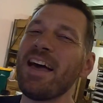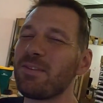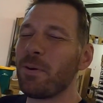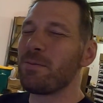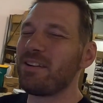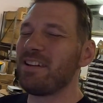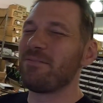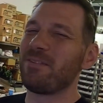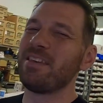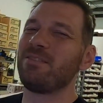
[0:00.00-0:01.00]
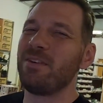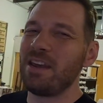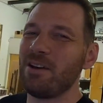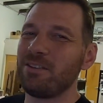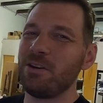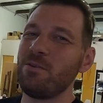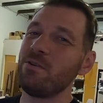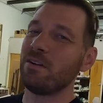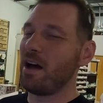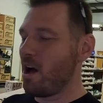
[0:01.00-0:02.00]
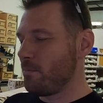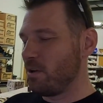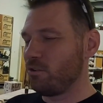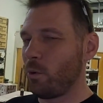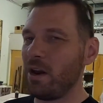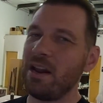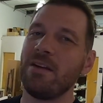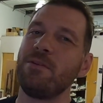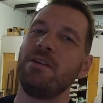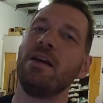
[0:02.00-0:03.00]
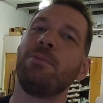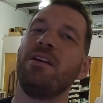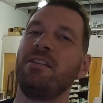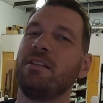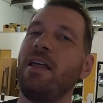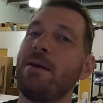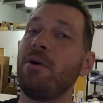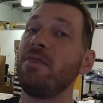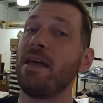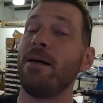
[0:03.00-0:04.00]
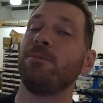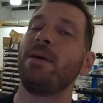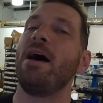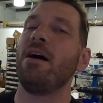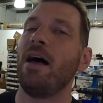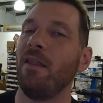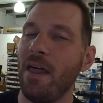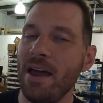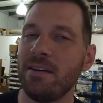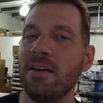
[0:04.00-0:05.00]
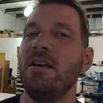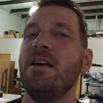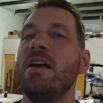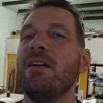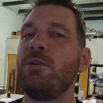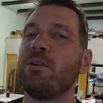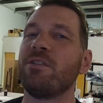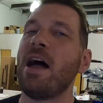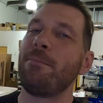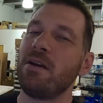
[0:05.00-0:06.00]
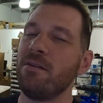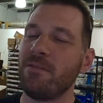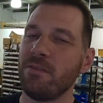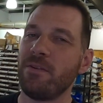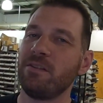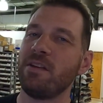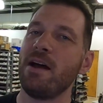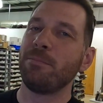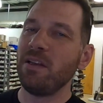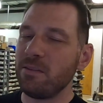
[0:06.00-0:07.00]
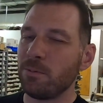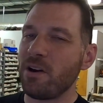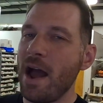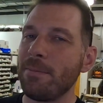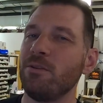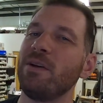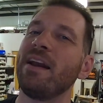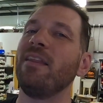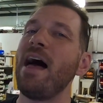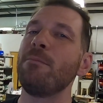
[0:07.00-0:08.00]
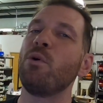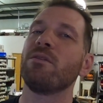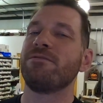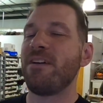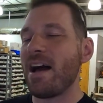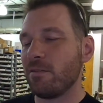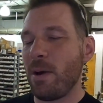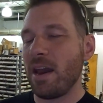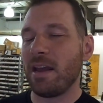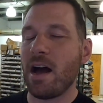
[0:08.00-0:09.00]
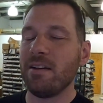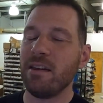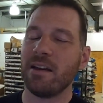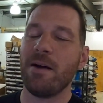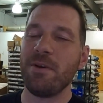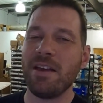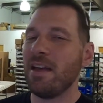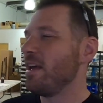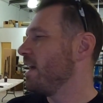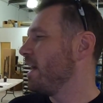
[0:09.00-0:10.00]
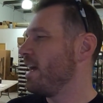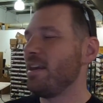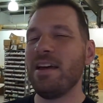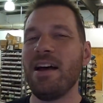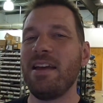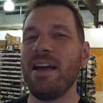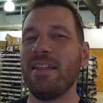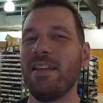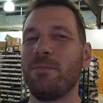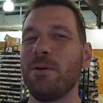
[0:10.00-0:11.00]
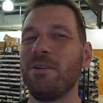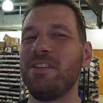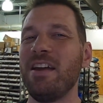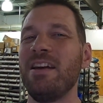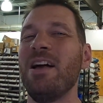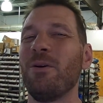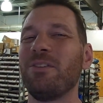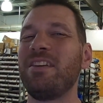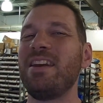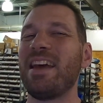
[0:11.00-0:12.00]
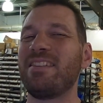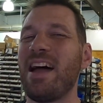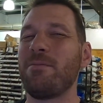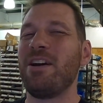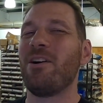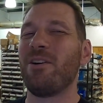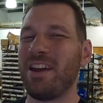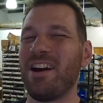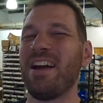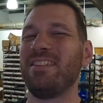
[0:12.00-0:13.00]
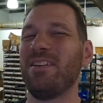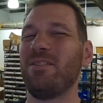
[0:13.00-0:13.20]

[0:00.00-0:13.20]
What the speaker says: that's pretty much it for this video too. I hope you enjoyed it. If you did, please hit the like button. That helps me out a lot. If you are stopping in for the first time, please subscribe because we've got a lot more FoxBody content coming. And yeah, that's pretty much it. We'll see you next time here on Gearhead